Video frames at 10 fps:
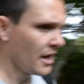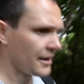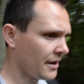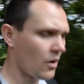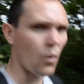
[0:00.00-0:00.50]

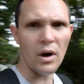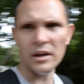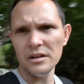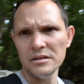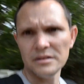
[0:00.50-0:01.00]
Now why
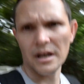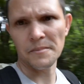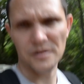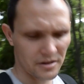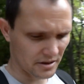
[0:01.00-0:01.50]
this is
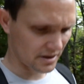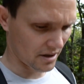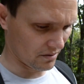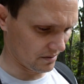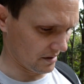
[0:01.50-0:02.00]
absolutely
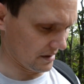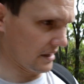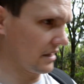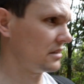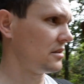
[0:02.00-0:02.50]
so
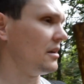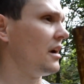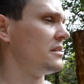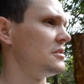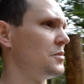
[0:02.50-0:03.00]

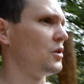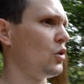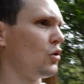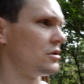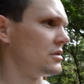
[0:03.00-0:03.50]
nice is
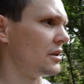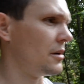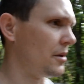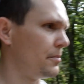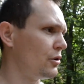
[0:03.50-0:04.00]
because
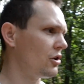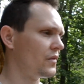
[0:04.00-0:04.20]
the park